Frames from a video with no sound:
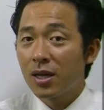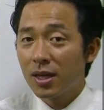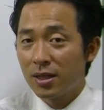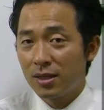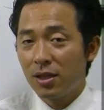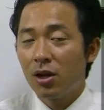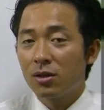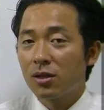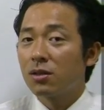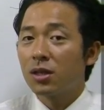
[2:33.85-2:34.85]
is
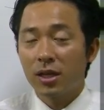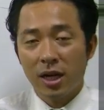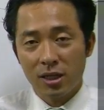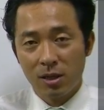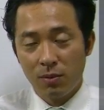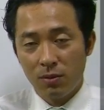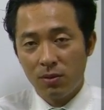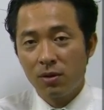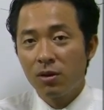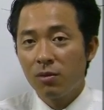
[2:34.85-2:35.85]
not deductible
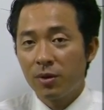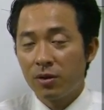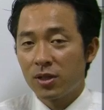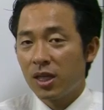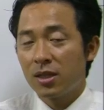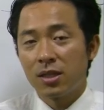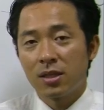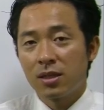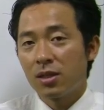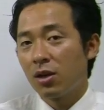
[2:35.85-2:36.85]
because it
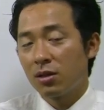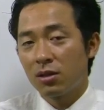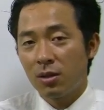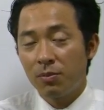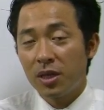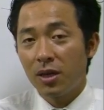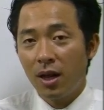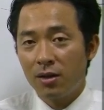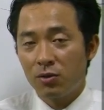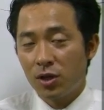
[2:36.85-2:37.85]
is not a
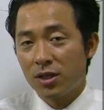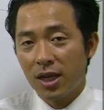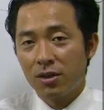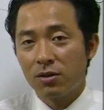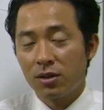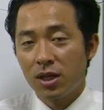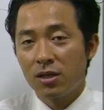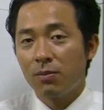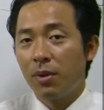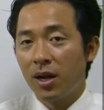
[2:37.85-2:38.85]
PL transaction,
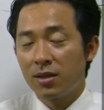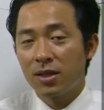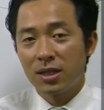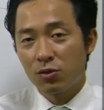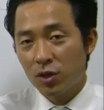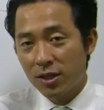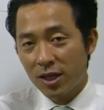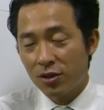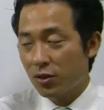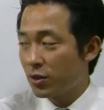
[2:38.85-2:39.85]
it's a balance sheet
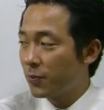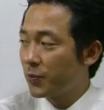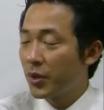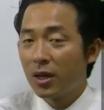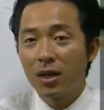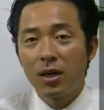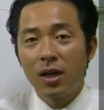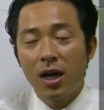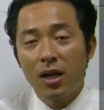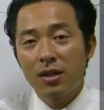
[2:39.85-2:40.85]
transaction.
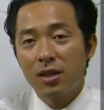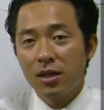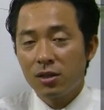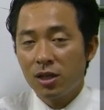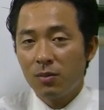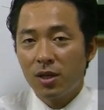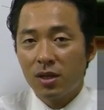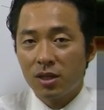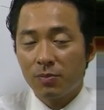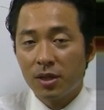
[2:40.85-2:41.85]
And entertainment
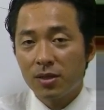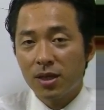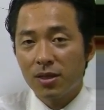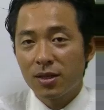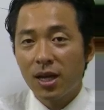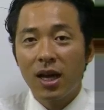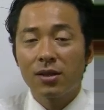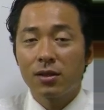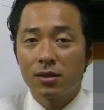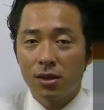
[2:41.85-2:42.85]
expenses
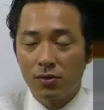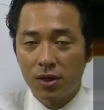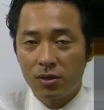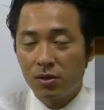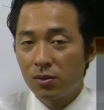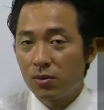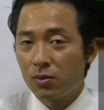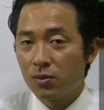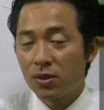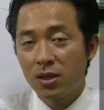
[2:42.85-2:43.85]
and salary
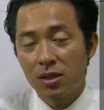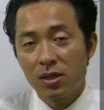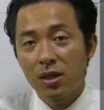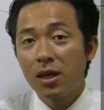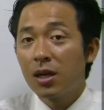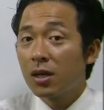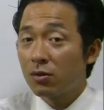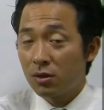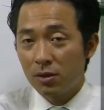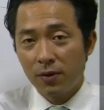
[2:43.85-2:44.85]
to the
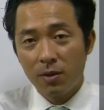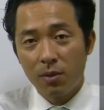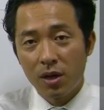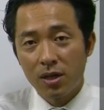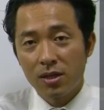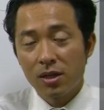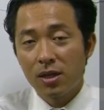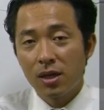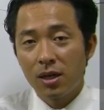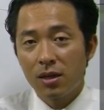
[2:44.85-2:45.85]
families,
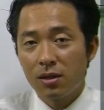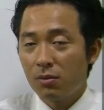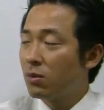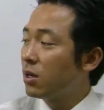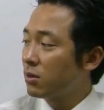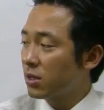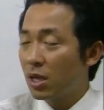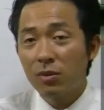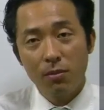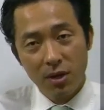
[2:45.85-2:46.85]

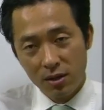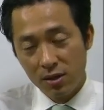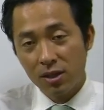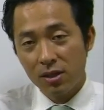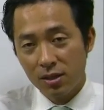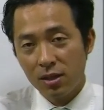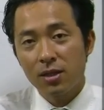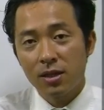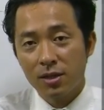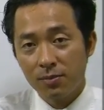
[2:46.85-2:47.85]
some amount is
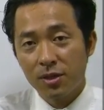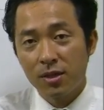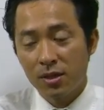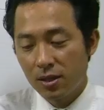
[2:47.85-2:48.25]
accepted.